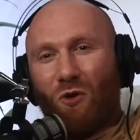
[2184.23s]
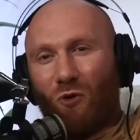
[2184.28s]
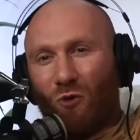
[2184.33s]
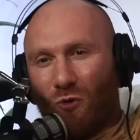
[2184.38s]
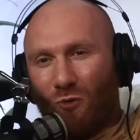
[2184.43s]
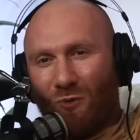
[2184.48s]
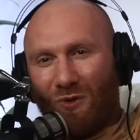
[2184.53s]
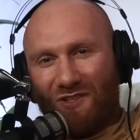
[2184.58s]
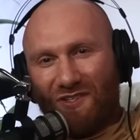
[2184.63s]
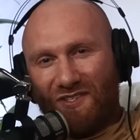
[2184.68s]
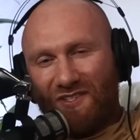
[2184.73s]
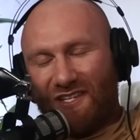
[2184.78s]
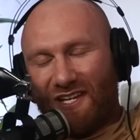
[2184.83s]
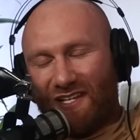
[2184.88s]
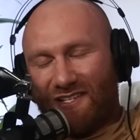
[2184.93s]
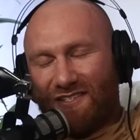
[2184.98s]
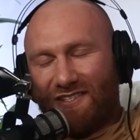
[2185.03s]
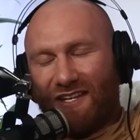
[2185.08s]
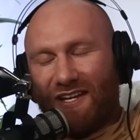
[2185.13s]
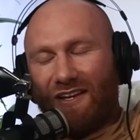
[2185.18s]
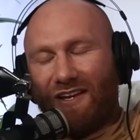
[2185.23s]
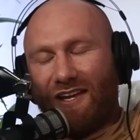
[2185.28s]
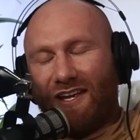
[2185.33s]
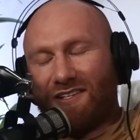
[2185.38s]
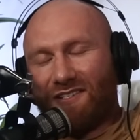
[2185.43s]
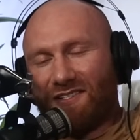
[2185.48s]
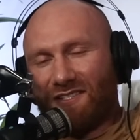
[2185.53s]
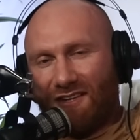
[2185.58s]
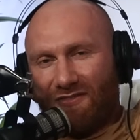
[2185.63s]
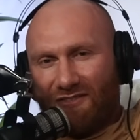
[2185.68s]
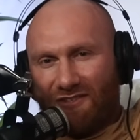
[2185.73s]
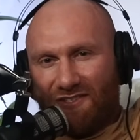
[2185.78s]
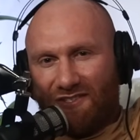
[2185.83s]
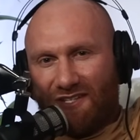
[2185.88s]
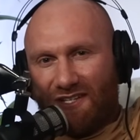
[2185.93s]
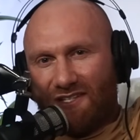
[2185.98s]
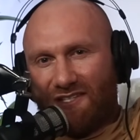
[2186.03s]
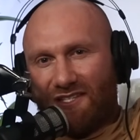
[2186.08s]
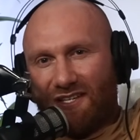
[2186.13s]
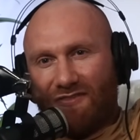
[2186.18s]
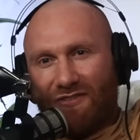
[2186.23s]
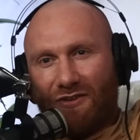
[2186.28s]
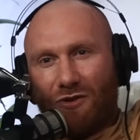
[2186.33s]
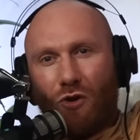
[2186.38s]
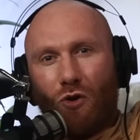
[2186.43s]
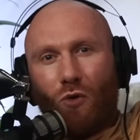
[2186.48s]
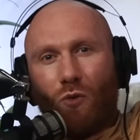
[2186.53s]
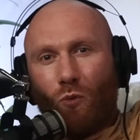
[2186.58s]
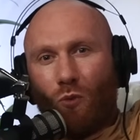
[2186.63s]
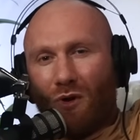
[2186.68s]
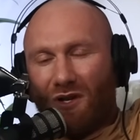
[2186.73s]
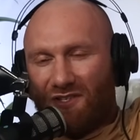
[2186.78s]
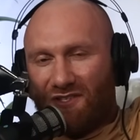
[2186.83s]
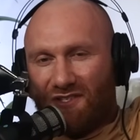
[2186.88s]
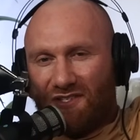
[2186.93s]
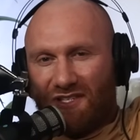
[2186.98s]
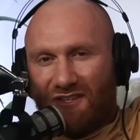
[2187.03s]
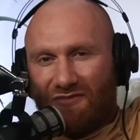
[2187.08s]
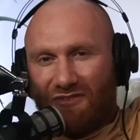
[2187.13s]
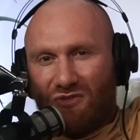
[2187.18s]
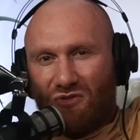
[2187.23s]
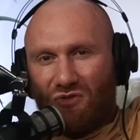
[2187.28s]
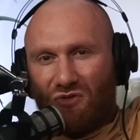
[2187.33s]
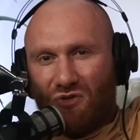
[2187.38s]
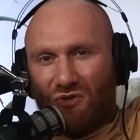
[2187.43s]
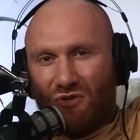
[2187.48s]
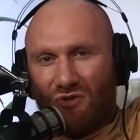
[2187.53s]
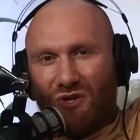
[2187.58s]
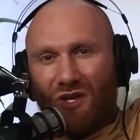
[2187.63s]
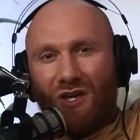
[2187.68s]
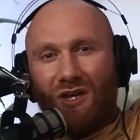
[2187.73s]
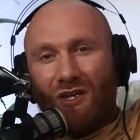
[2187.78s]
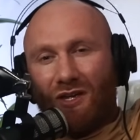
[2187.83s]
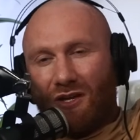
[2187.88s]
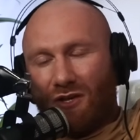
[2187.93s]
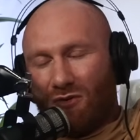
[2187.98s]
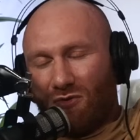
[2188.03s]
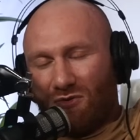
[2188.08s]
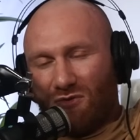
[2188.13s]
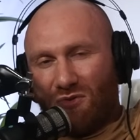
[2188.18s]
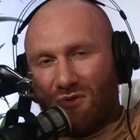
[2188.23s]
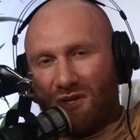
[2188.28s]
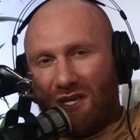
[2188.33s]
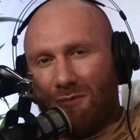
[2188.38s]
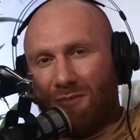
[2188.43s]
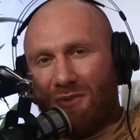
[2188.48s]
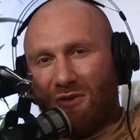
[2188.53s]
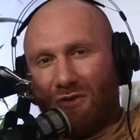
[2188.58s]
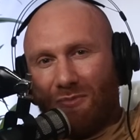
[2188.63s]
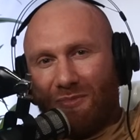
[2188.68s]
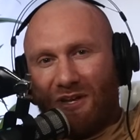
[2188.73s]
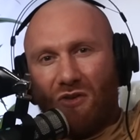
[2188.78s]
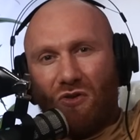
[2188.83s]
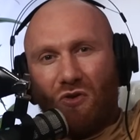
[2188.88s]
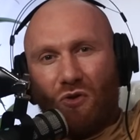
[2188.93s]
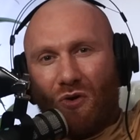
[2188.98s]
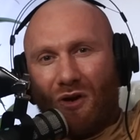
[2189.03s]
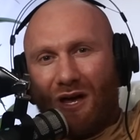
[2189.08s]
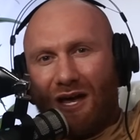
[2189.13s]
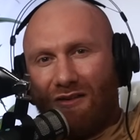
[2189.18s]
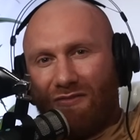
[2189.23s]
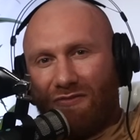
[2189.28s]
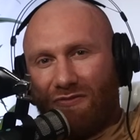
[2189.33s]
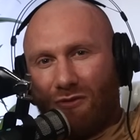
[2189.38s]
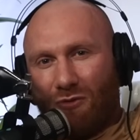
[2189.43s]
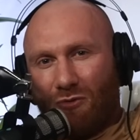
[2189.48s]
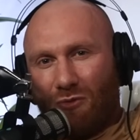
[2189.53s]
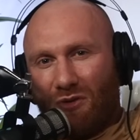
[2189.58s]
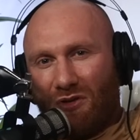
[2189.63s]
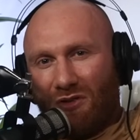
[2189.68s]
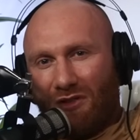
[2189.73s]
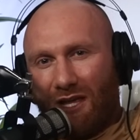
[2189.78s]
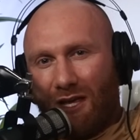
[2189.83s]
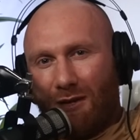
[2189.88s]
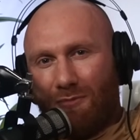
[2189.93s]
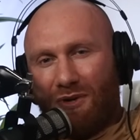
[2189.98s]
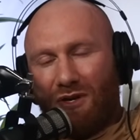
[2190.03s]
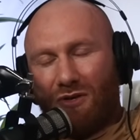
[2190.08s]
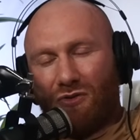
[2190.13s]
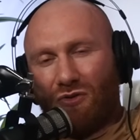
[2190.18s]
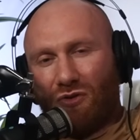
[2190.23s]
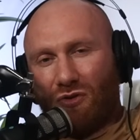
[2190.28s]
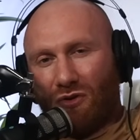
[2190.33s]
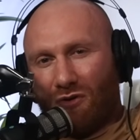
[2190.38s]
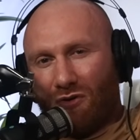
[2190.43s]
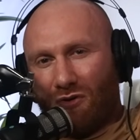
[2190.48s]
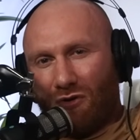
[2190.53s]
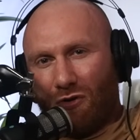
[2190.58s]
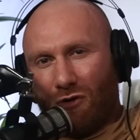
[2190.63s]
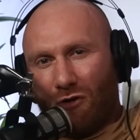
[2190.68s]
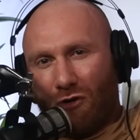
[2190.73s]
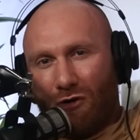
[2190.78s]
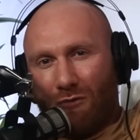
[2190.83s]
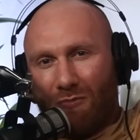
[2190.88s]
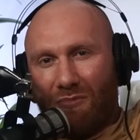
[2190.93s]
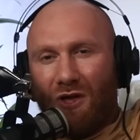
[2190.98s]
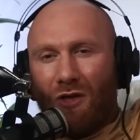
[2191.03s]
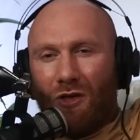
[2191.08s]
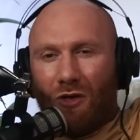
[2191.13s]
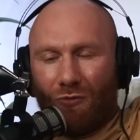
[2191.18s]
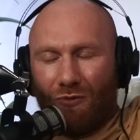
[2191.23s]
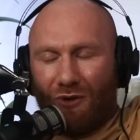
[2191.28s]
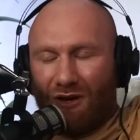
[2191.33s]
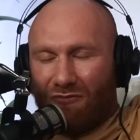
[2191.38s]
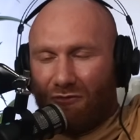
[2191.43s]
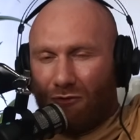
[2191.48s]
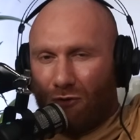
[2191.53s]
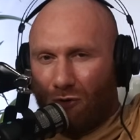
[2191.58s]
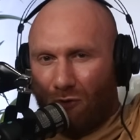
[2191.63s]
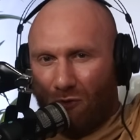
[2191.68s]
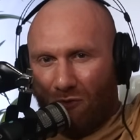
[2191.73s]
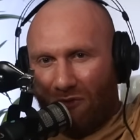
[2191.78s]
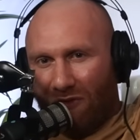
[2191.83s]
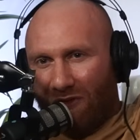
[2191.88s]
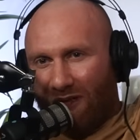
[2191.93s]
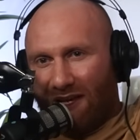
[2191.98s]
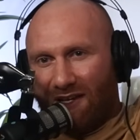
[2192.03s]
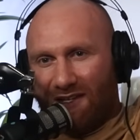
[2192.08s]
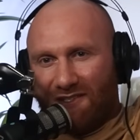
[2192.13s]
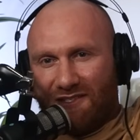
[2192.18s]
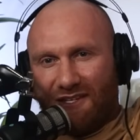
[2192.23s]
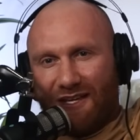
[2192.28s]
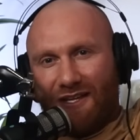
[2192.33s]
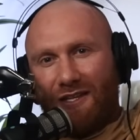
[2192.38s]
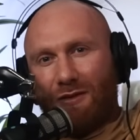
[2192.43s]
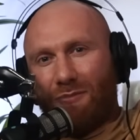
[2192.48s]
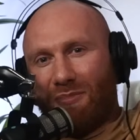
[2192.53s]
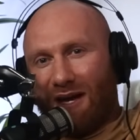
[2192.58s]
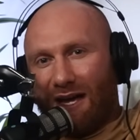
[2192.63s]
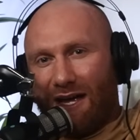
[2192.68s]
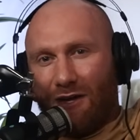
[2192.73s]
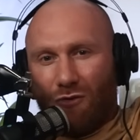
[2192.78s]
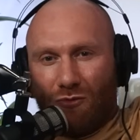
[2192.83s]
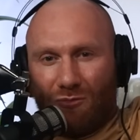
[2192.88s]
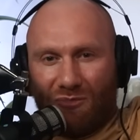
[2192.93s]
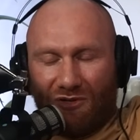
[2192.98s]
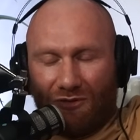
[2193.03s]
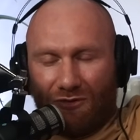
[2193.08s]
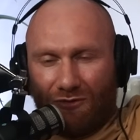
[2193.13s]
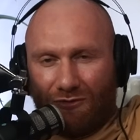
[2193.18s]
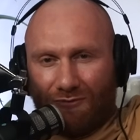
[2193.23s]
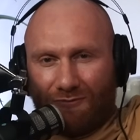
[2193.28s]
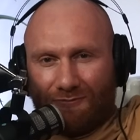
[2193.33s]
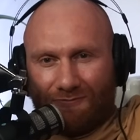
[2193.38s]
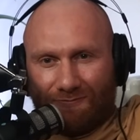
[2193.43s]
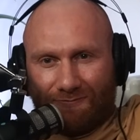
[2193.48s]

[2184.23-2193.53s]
01698 767 172. You can also email them at notatfaultclaim.com. We have all the links in the bio below.